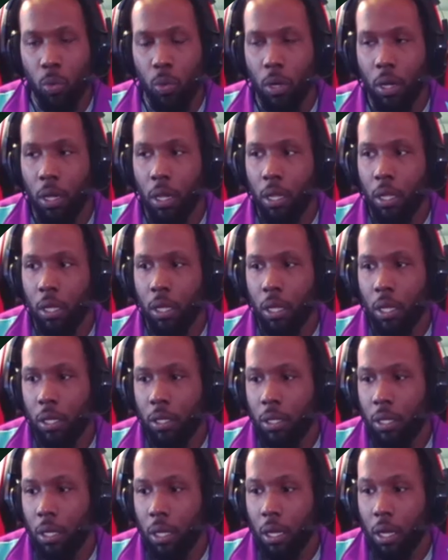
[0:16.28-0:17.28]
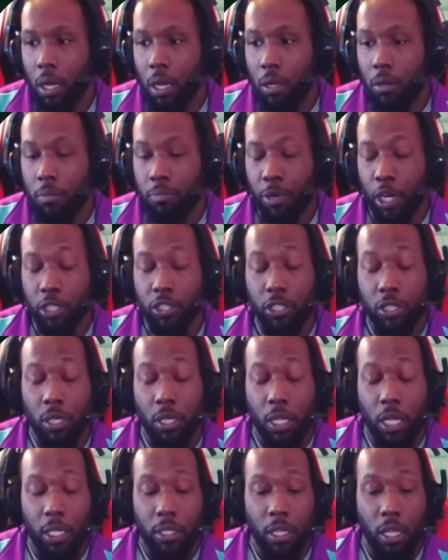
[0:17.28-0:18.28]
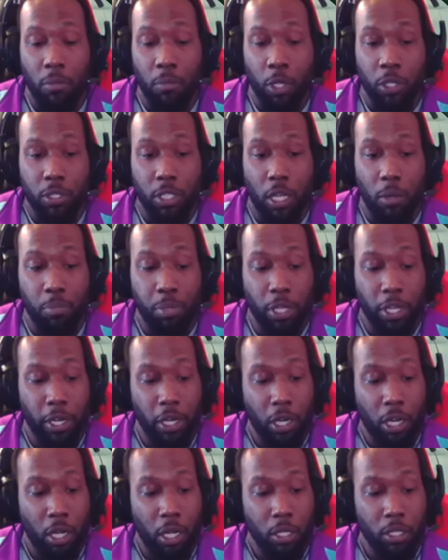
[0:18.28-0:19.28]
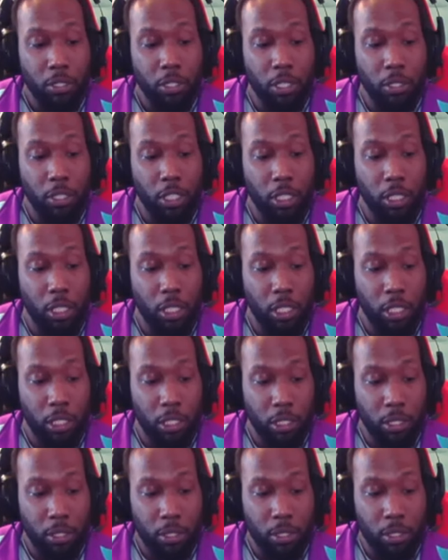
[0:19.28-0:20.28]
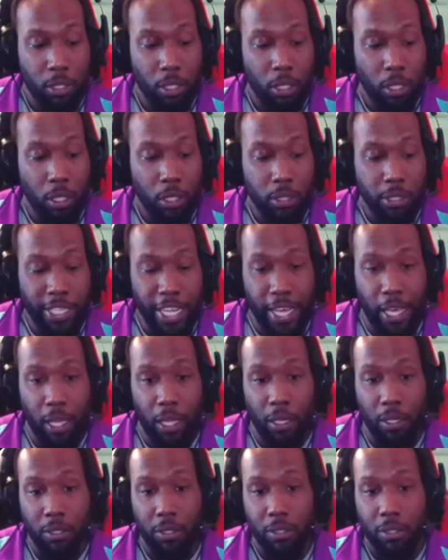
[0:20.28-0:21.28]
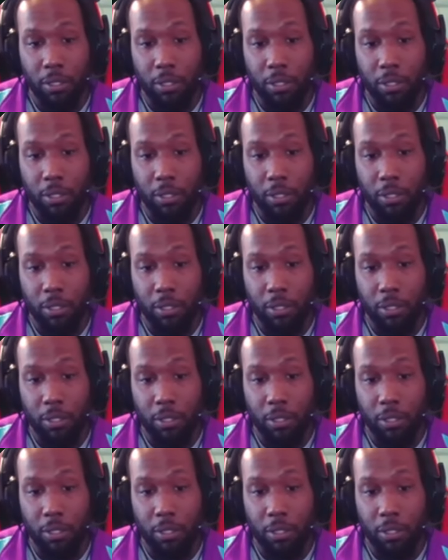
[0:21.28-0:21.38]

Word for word: Black Ops 3. Personally, I think multiplayer in Call of Duty is dead.